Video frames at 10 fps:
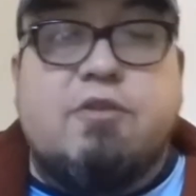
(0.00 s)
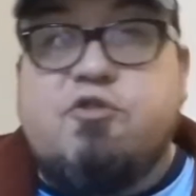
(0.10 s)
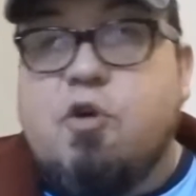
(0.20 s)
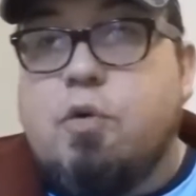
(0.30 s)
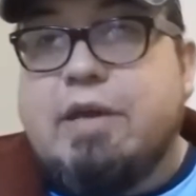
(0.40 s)

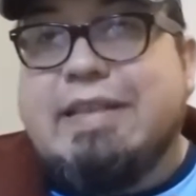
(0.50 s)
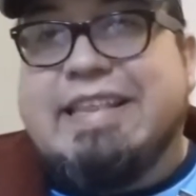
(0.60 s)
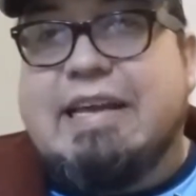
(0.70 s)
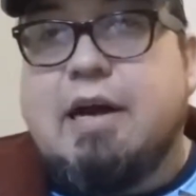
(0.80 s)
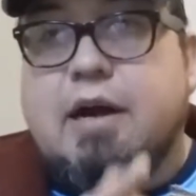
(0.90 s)
choking
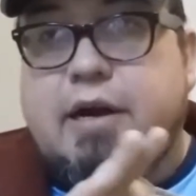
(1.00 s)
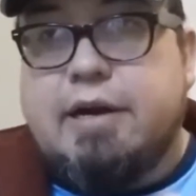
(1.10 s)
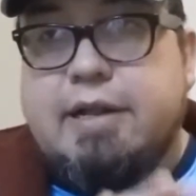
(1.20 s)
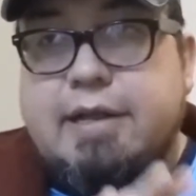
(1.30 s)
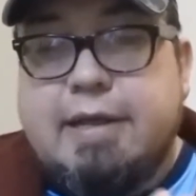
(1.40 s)
the
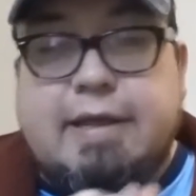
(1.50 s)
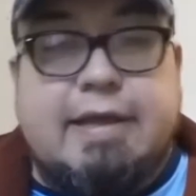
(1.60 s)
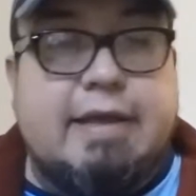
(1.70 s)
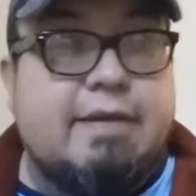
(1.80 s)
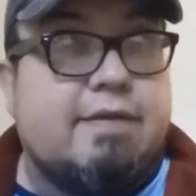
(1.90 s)
guard
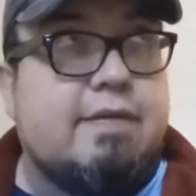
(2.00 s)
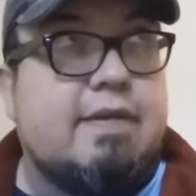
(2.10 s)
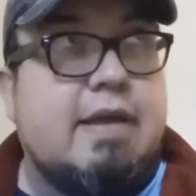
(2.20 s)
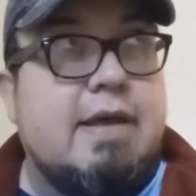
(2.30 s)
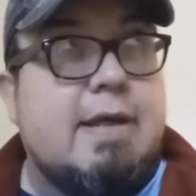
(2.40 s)
is